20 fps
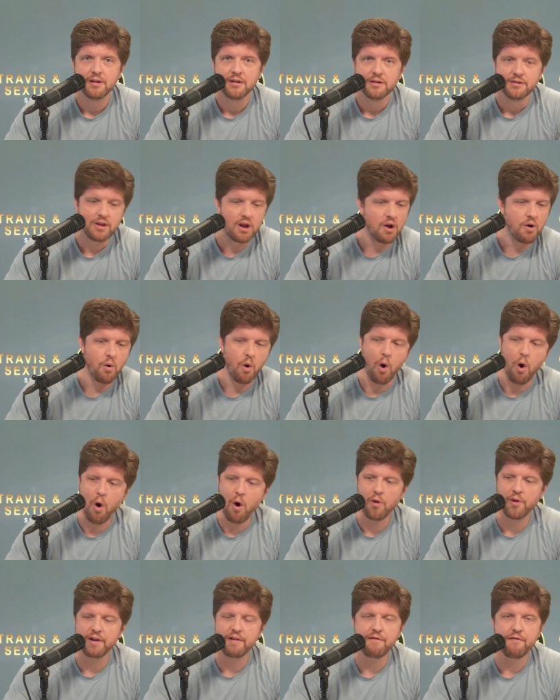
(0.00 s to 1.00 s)
They're
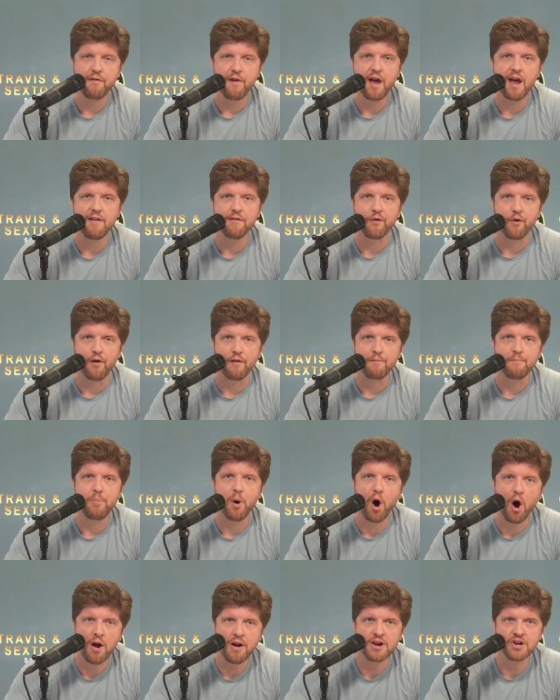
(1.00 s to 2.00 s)
all in favor of
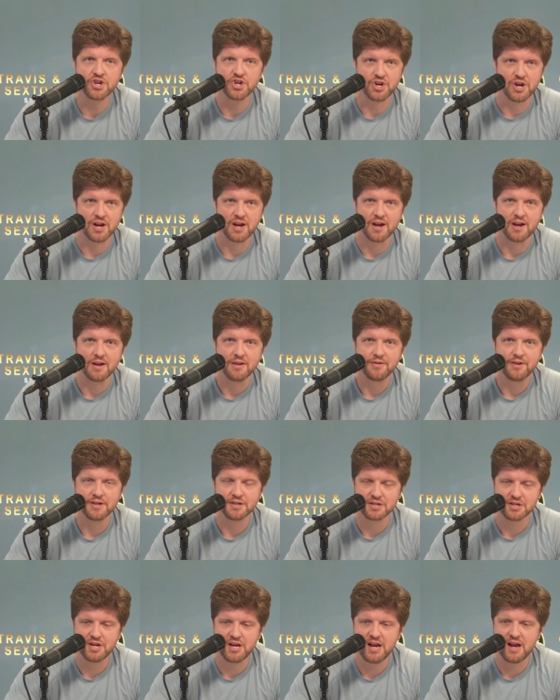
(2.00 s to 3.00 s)
punishing
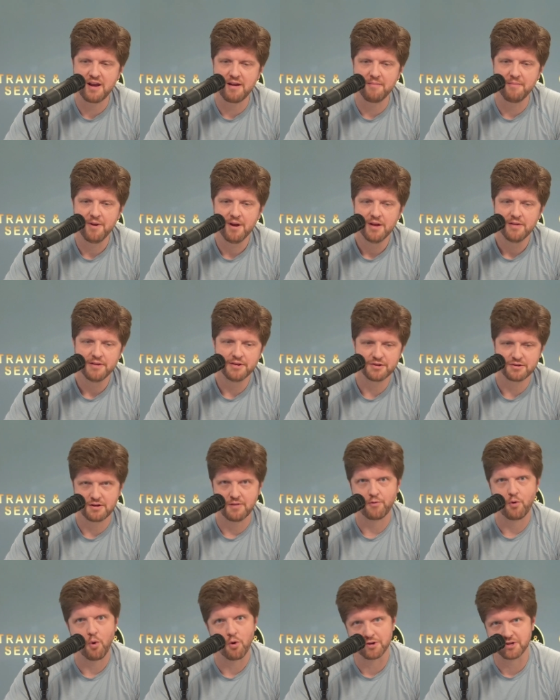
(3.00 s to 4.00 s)
this team. This,
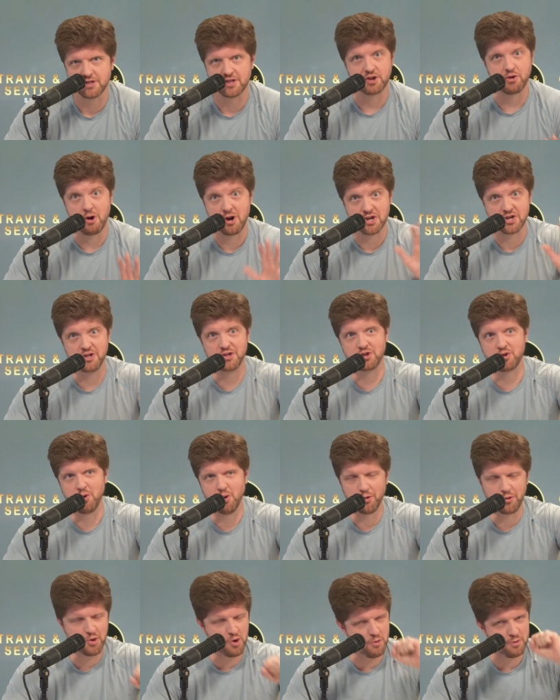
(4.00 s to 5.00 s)
of course, is a Christian
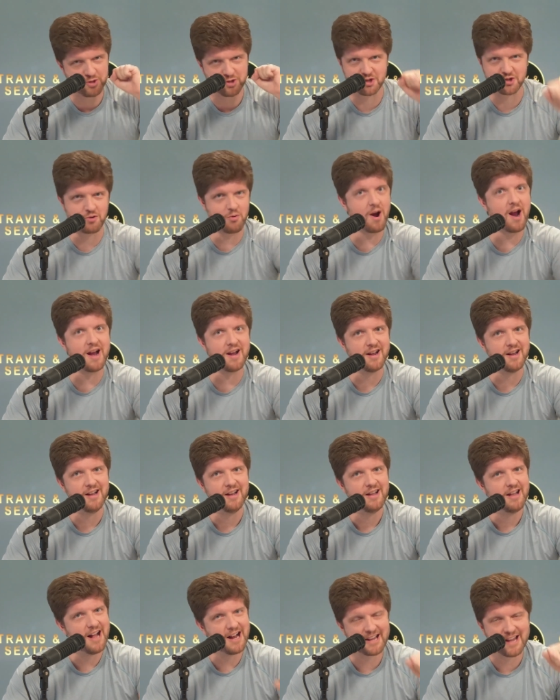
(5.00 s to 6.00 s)
school too, which is great.
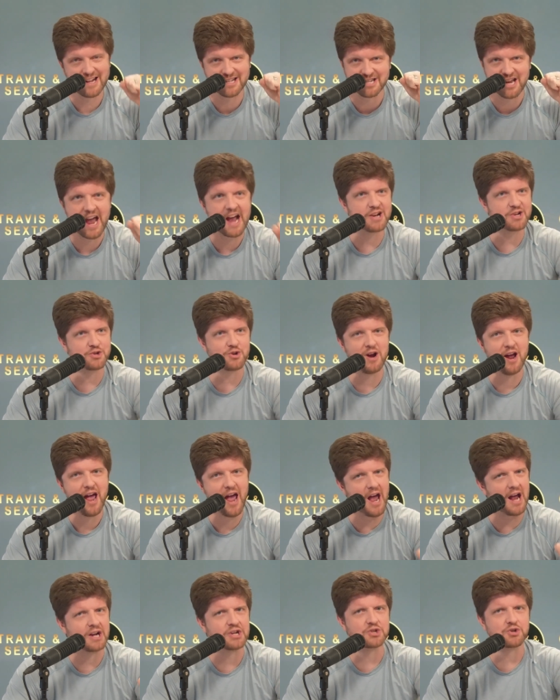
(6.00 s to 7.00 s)
That gets extra
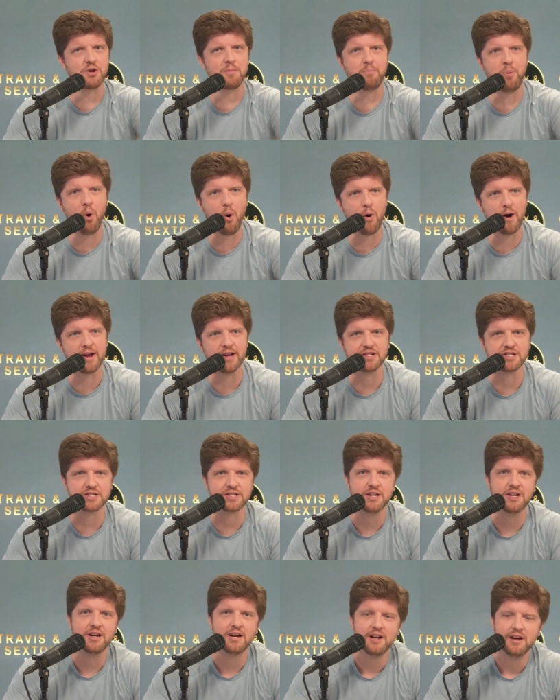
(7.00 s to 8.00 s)
extra points
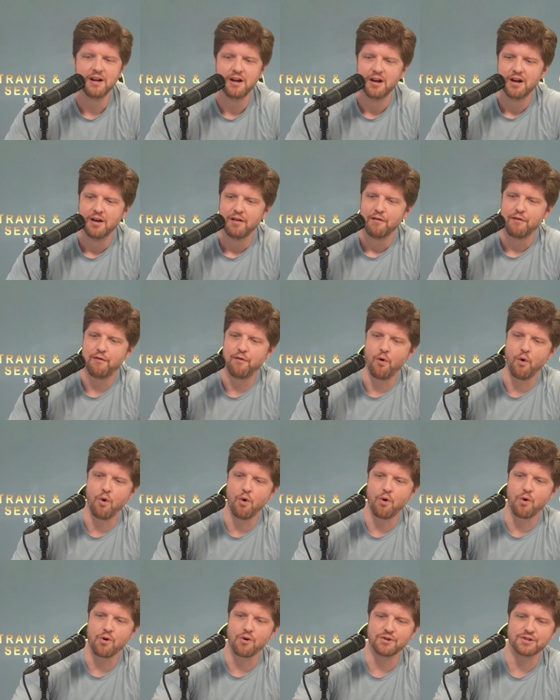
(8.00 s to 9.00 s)

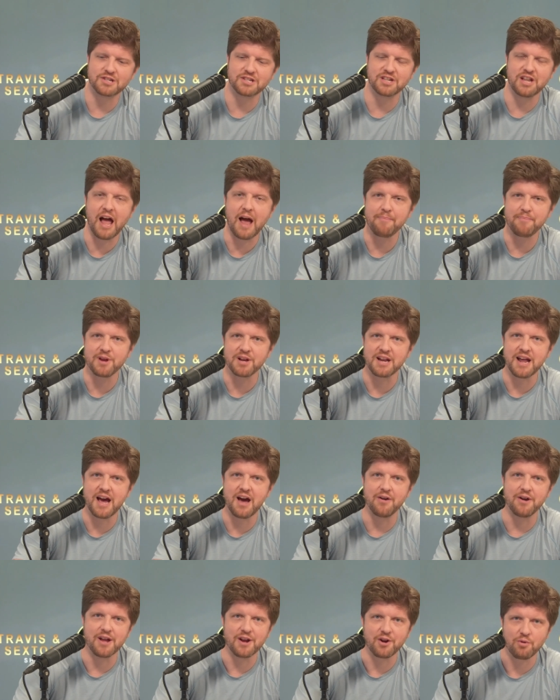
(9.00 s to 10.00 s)
for slapping
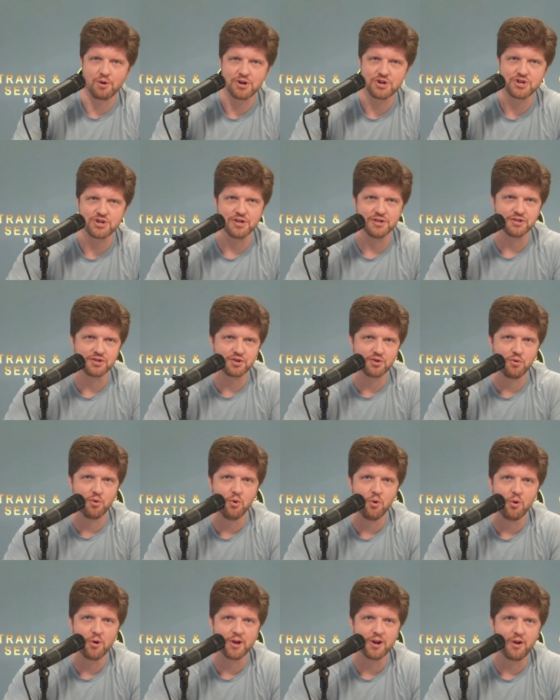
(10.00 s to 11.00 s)
down a Christian
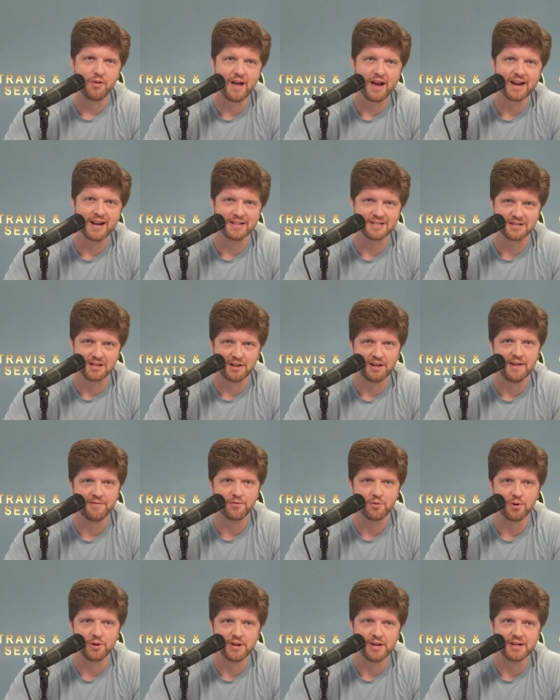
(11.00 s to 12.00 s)
school. You know, that gets the left
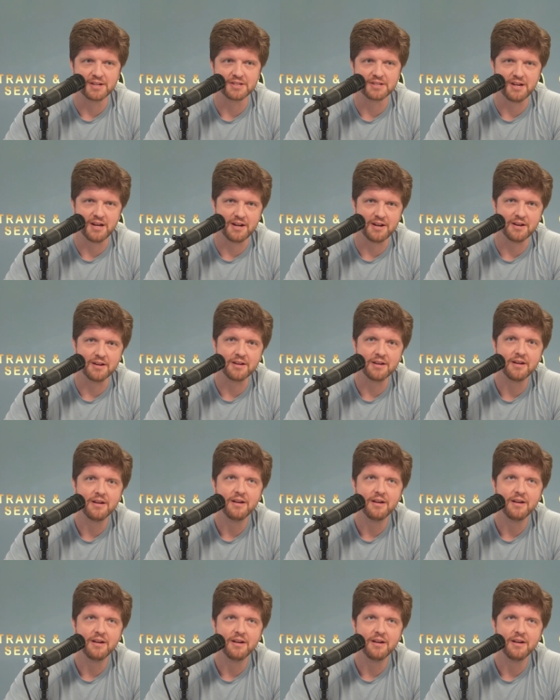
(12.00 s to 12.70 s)
really excited